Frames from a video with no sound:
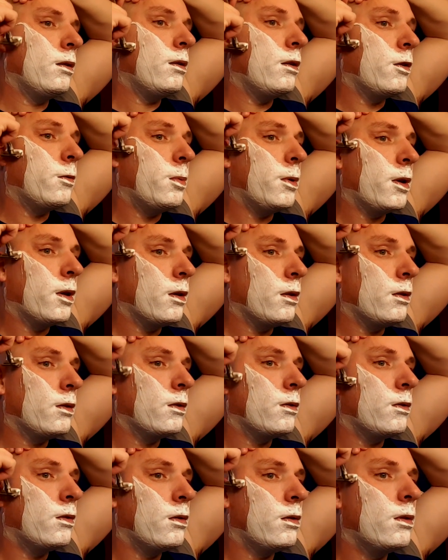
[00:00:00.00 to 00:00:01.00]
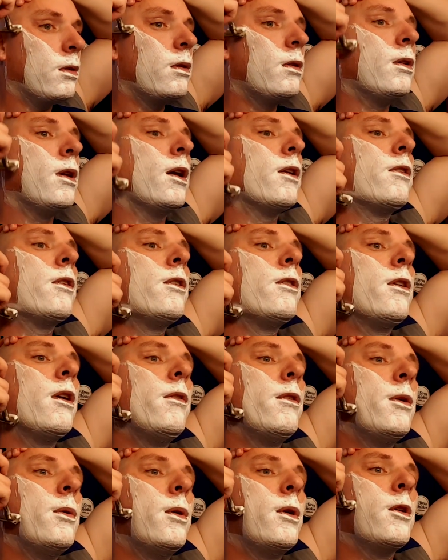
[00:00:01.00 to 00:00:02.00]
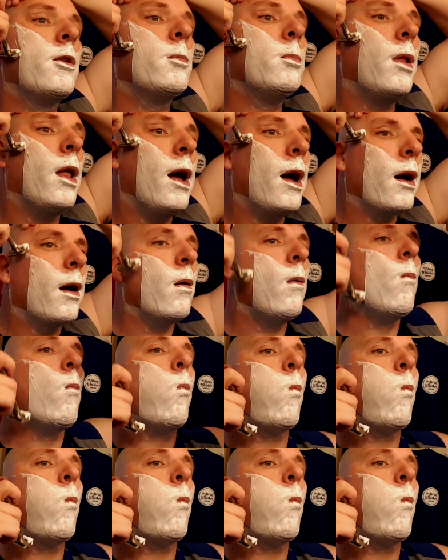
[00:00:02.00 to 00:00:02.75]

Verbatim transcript: just because the SR71 is black.